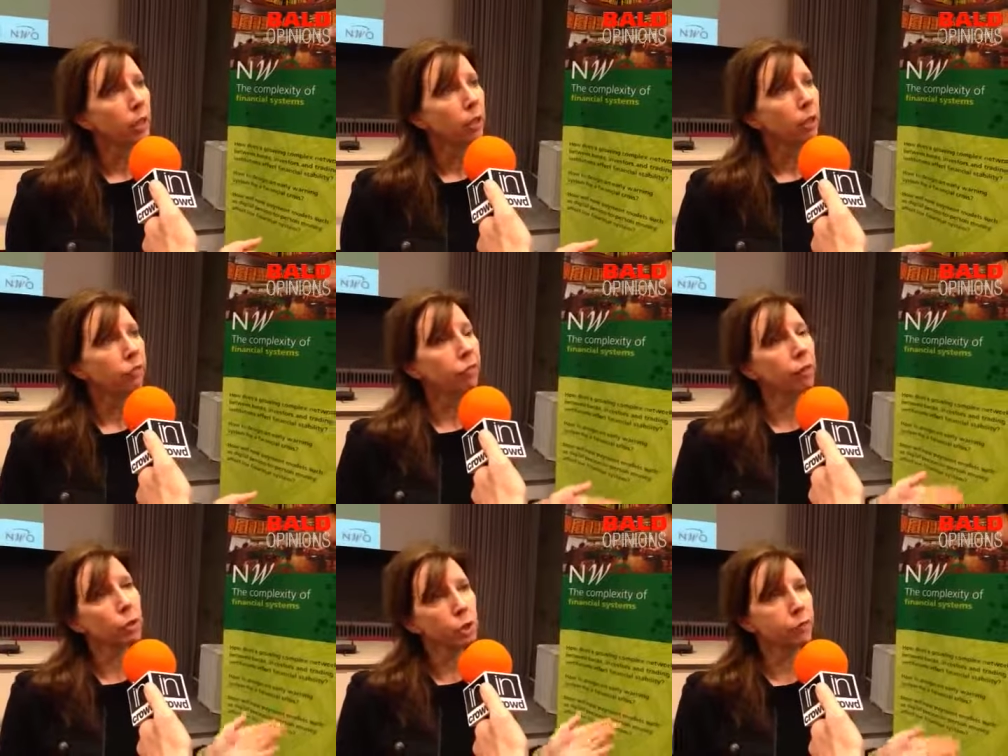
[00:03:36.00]
uh,
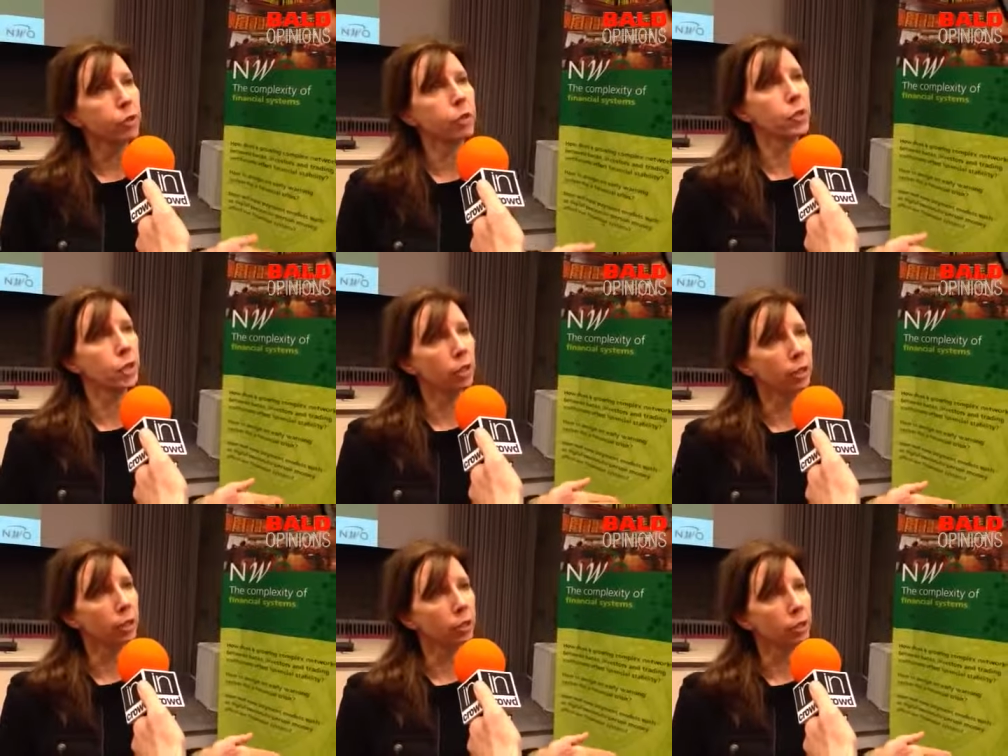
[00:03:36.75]
philosophers of
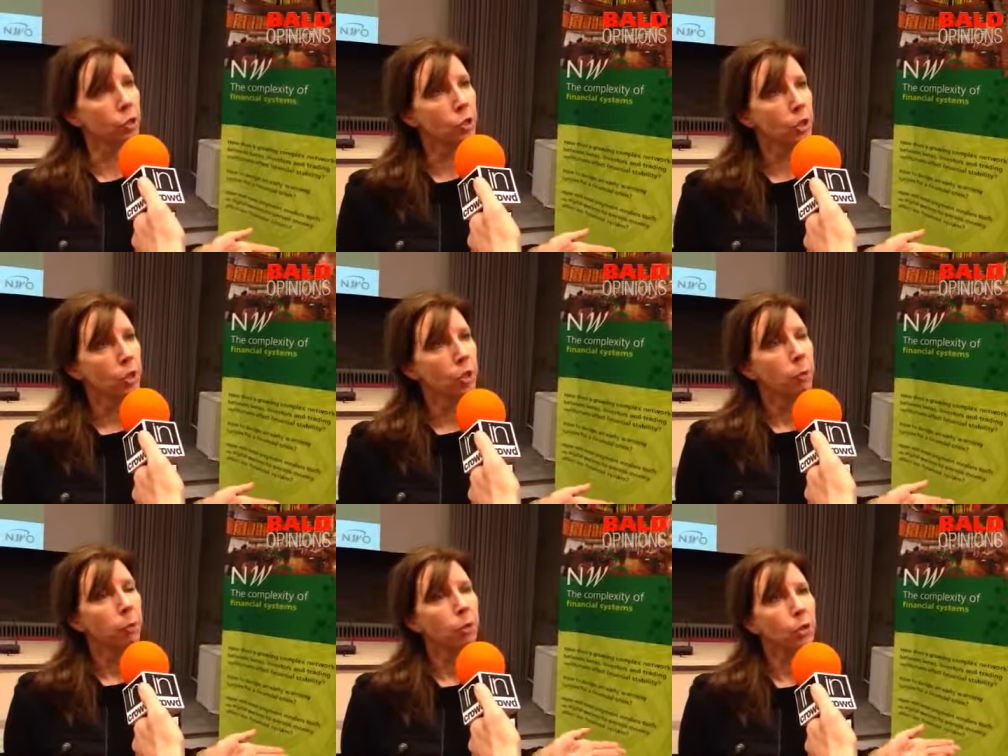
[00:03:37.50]
science.
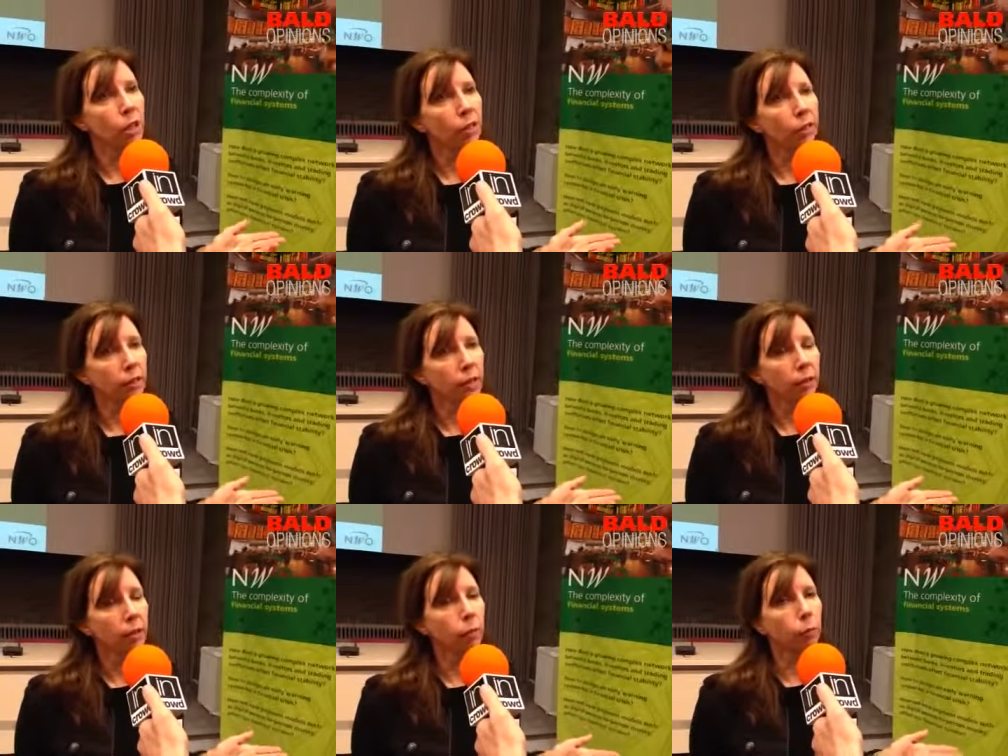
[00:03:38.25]
Because I
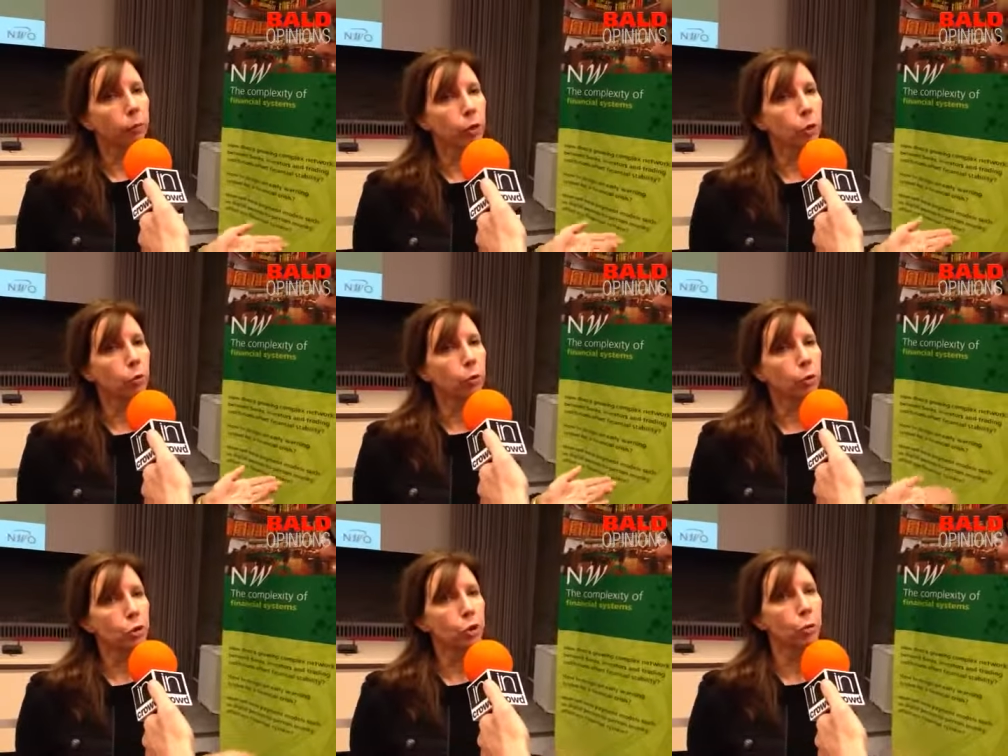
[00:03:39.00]
think that what we should
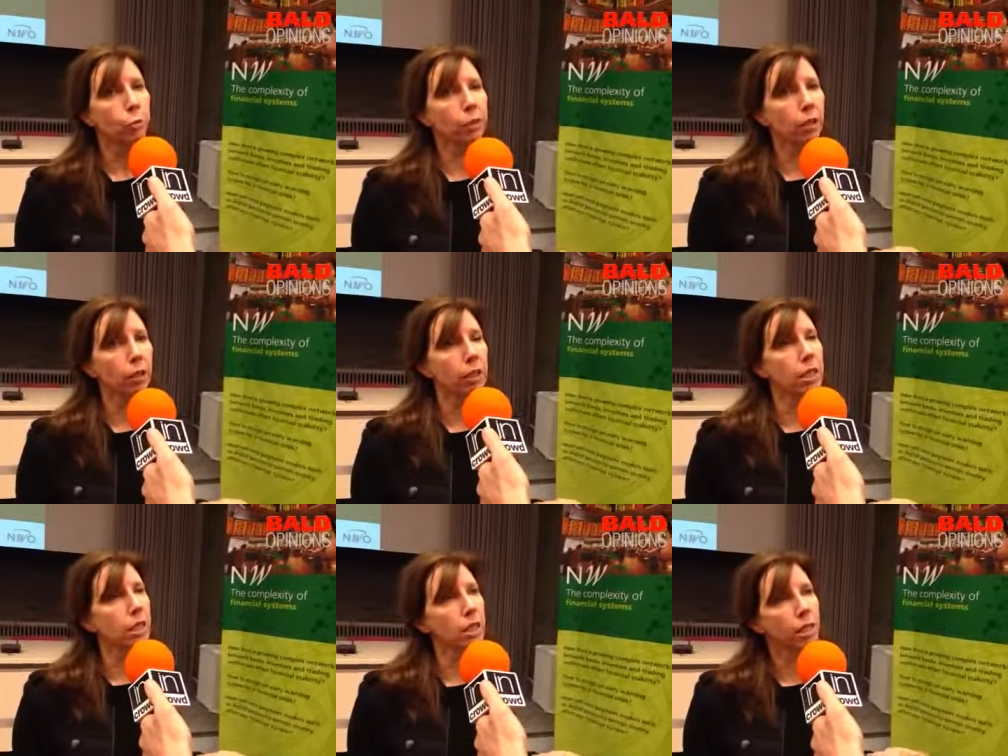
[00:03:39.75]
also
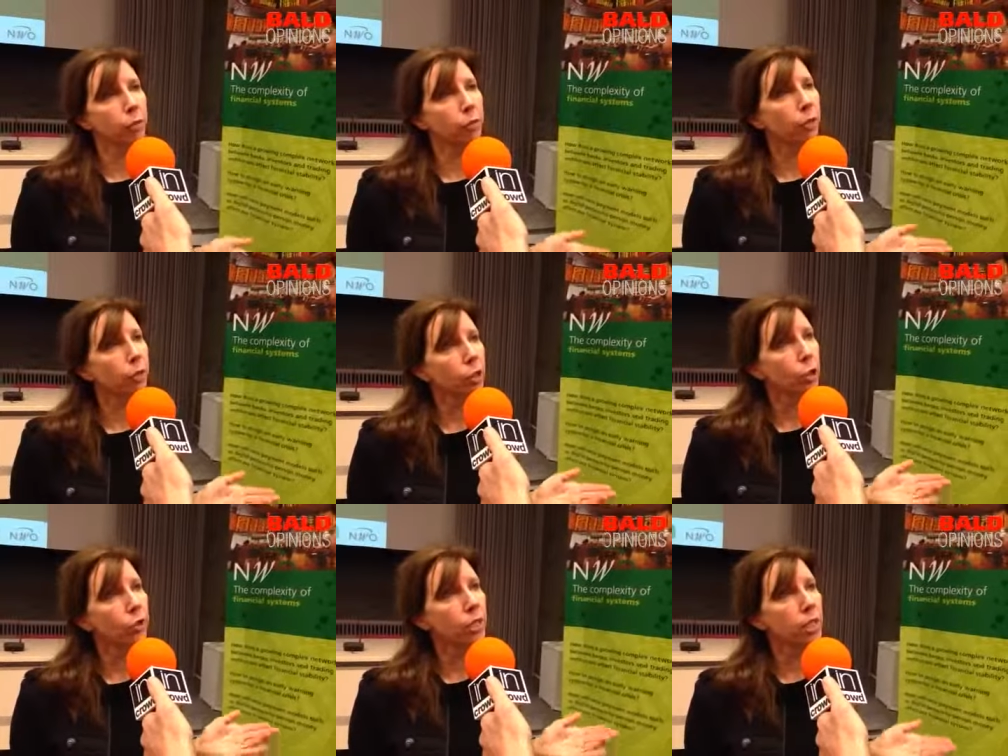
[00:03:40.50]
realize is that
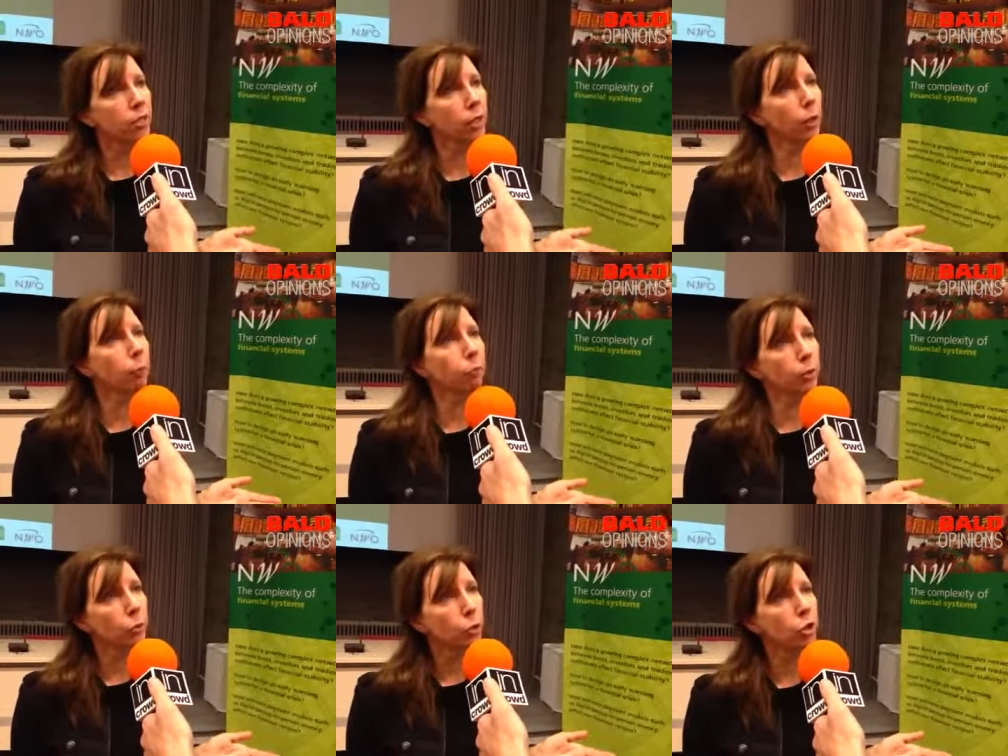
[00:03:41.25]
reductionistic
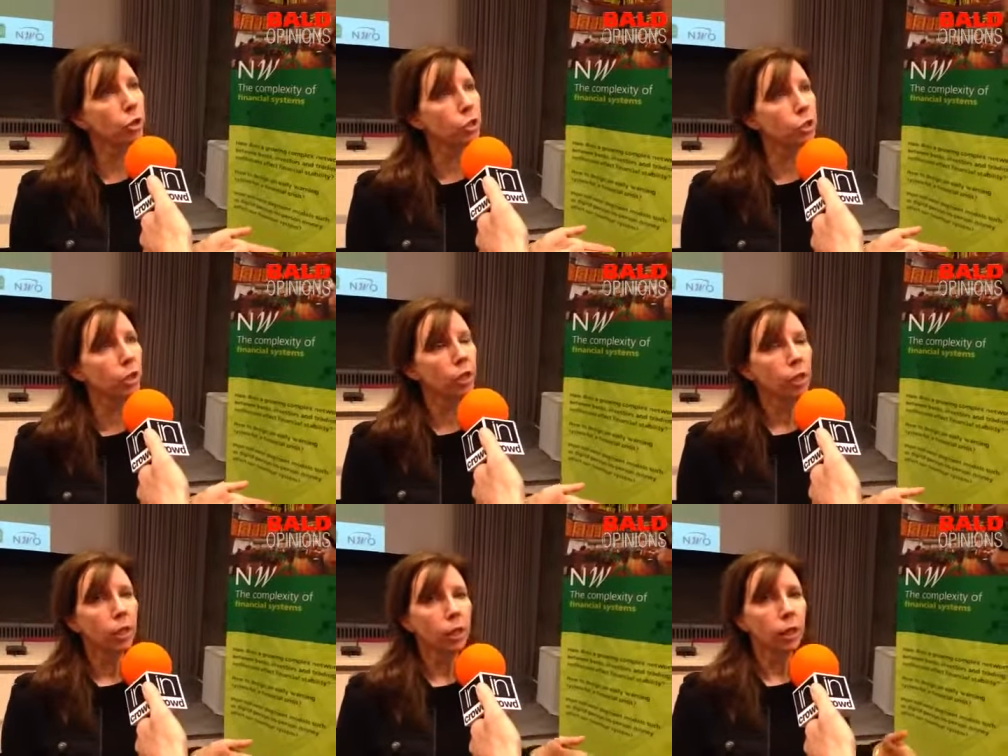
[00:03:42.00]
approaches,
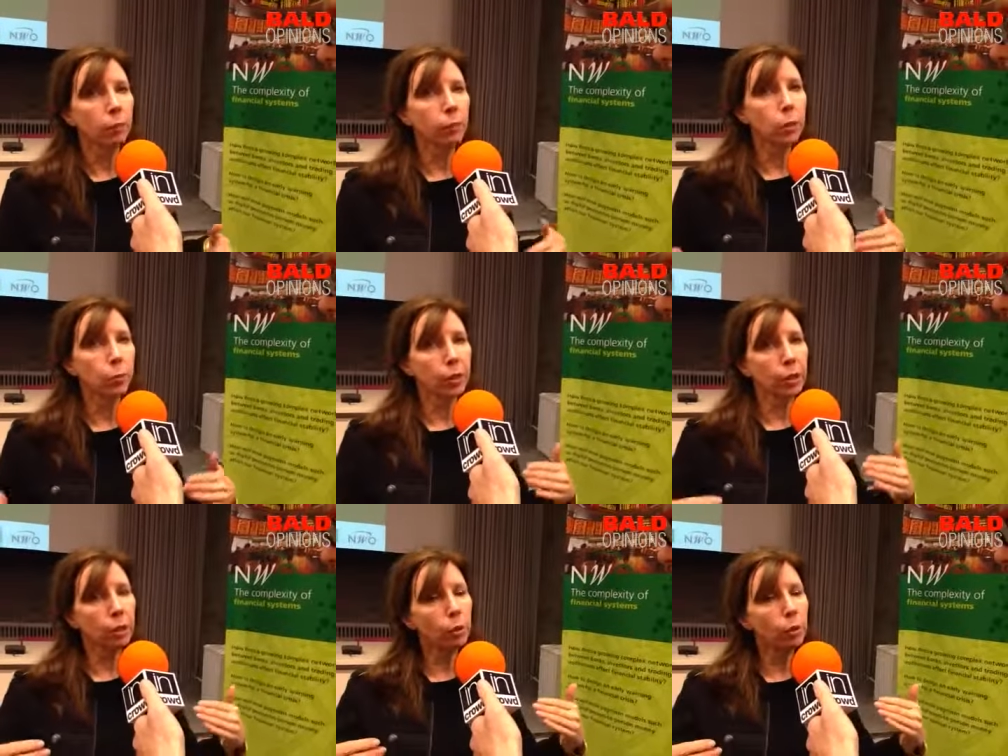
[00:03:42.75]
mm-hmm. in which
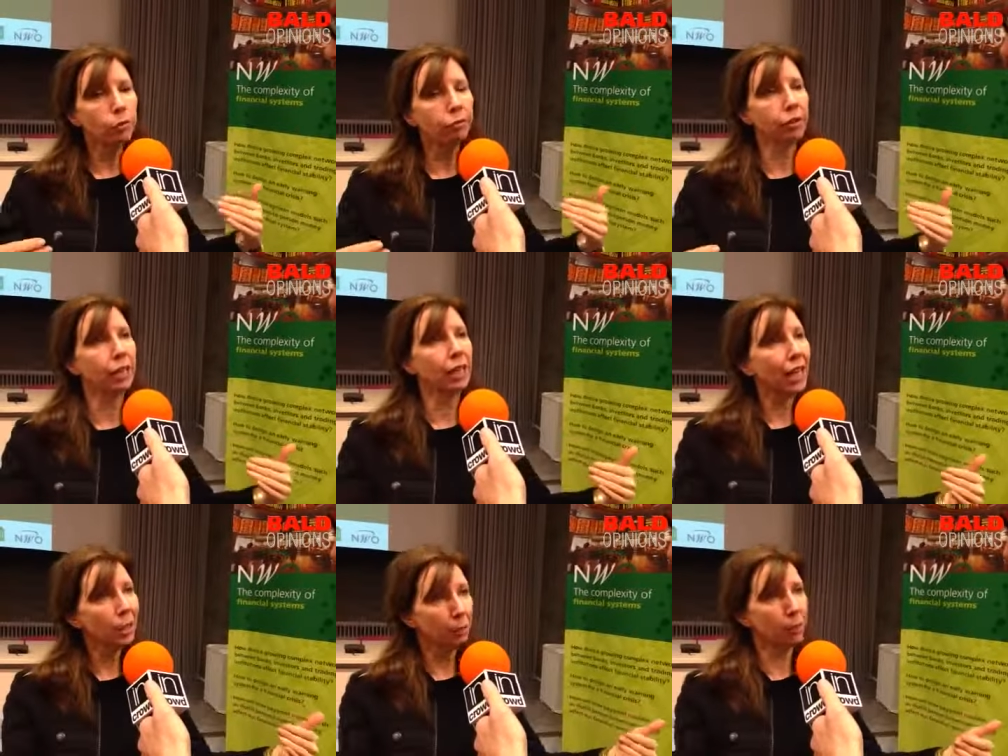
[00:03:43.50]
we look for the
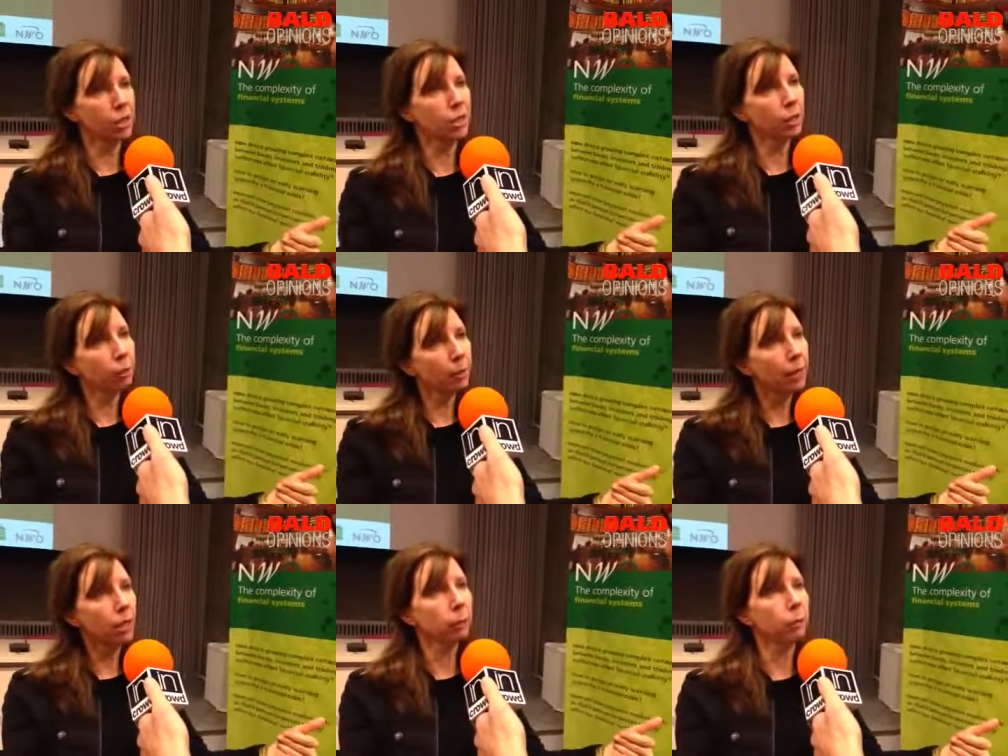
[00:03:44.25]
elements that
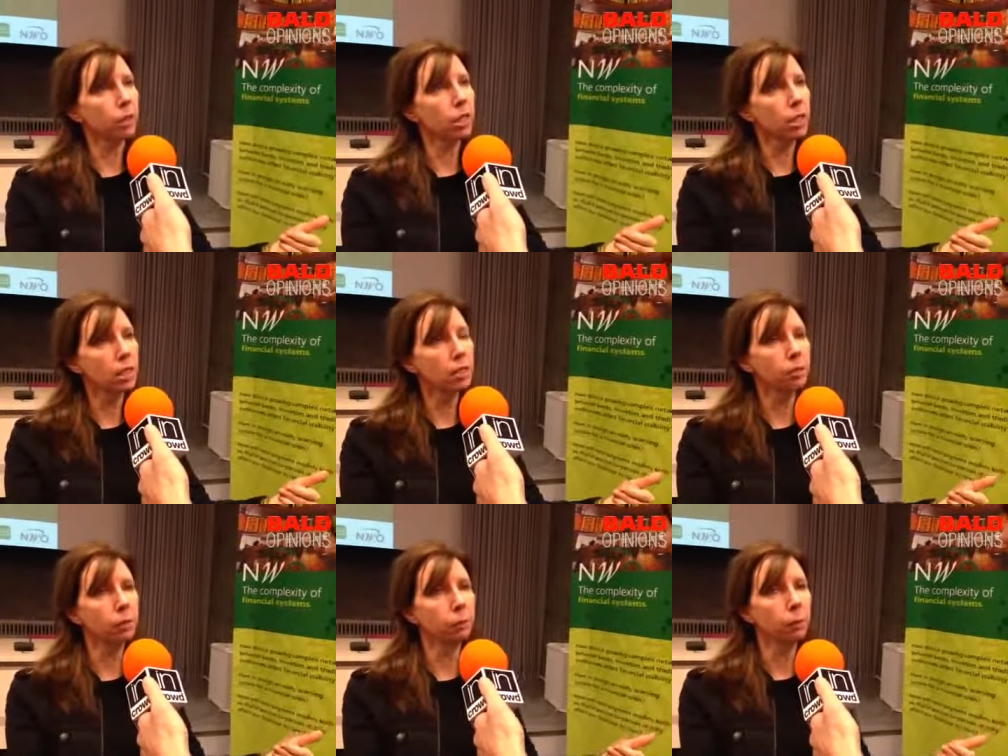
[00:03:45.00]
make up your
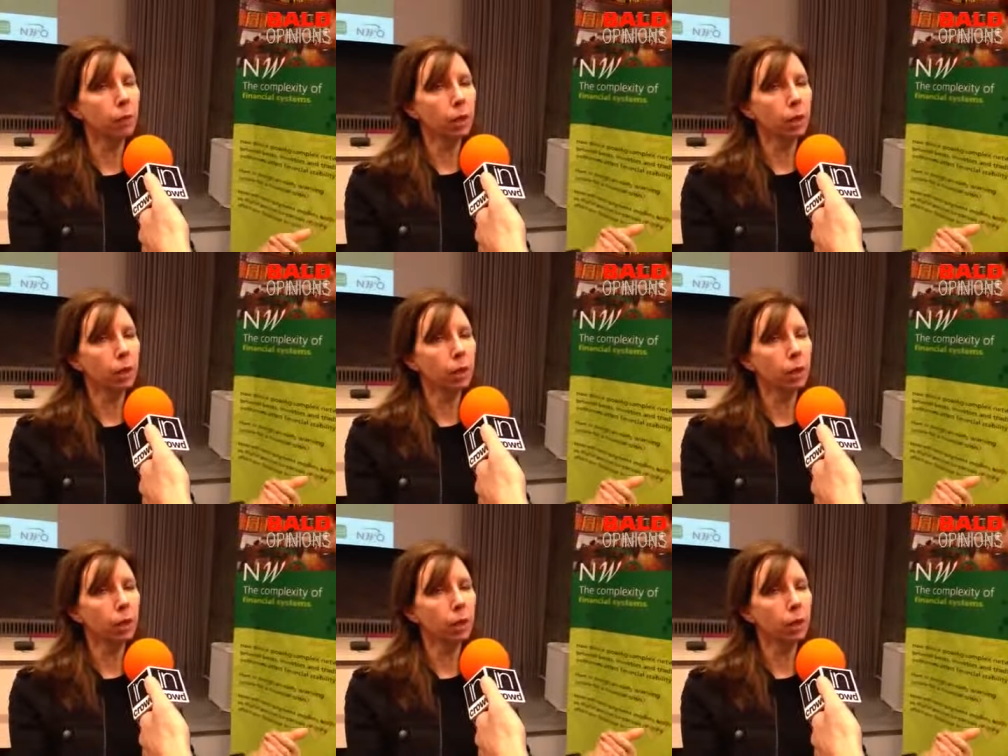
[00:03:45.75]
system,